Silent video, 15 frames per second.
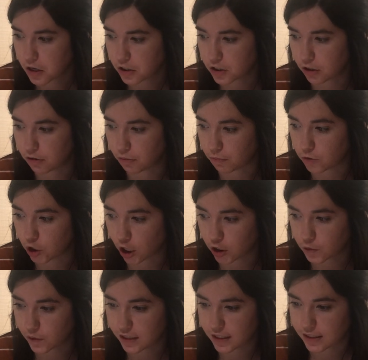So
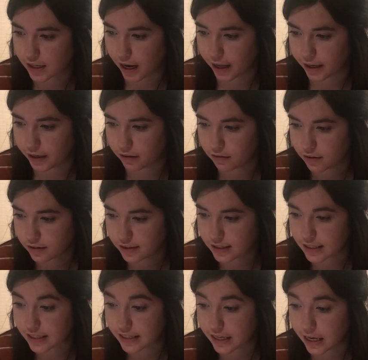Joshua decided
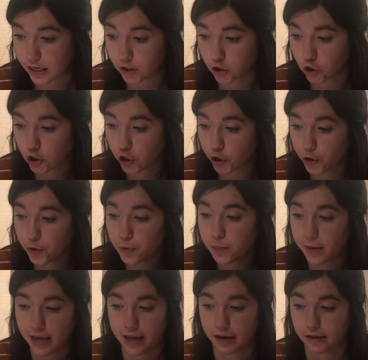to send two
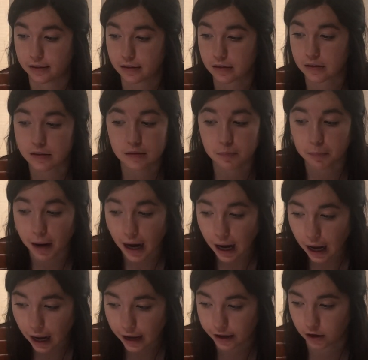men to
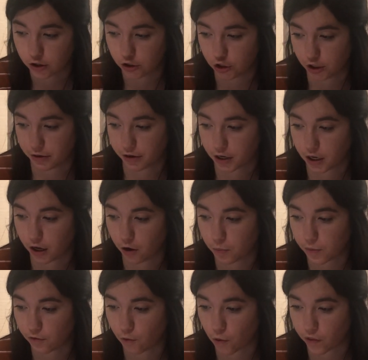spy on Jericho
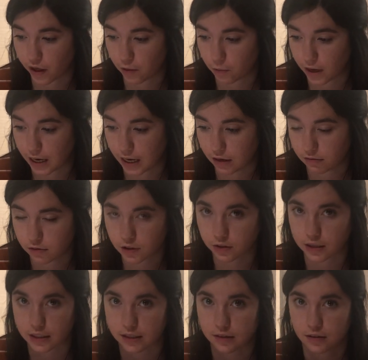before they went in. So
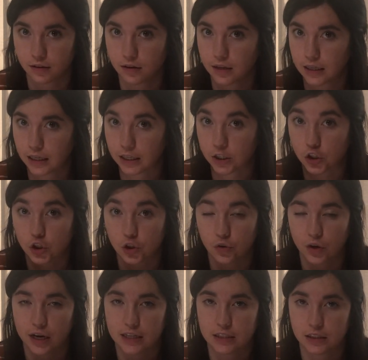he gets two
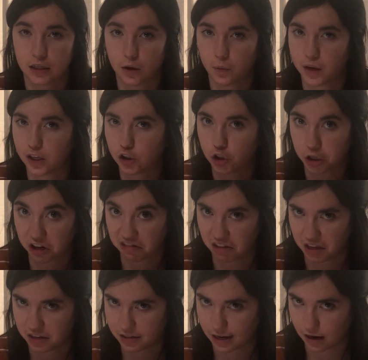guys to go in, check
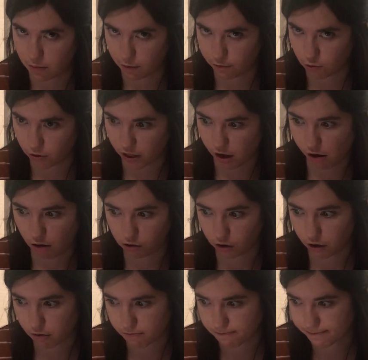things out before they all
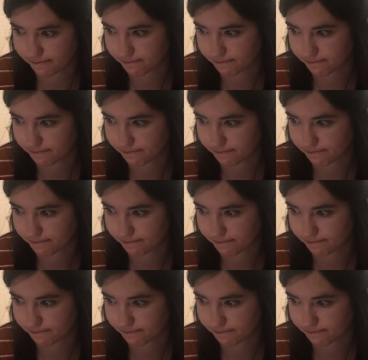go.